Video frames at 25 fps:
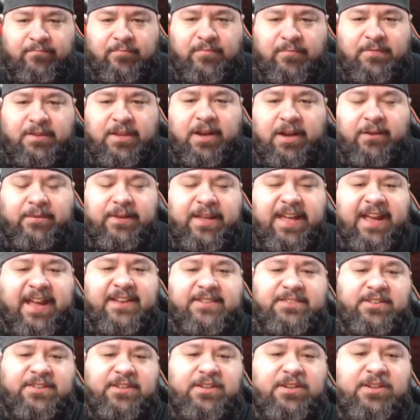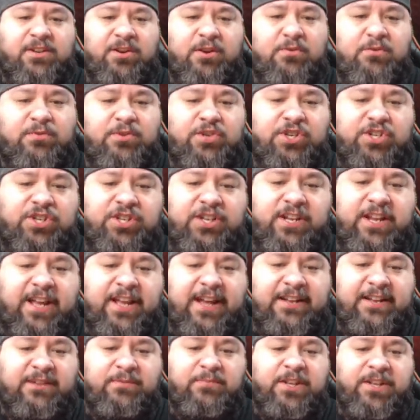Now he has a coach
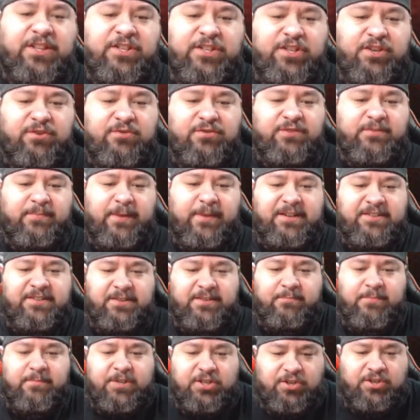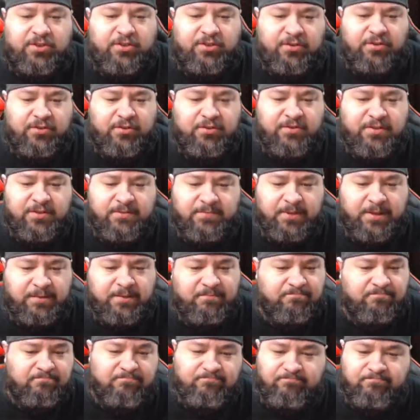that reduced my submission turns, but
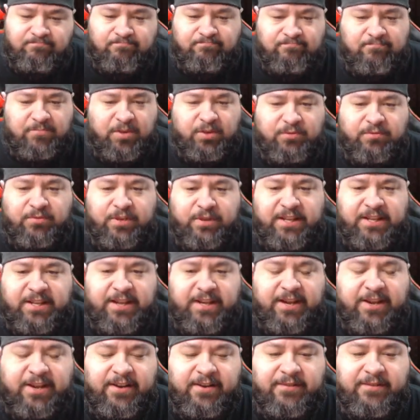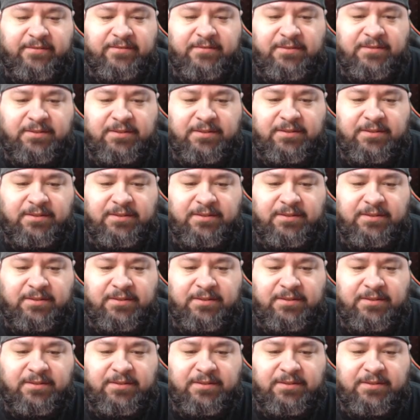don't really care.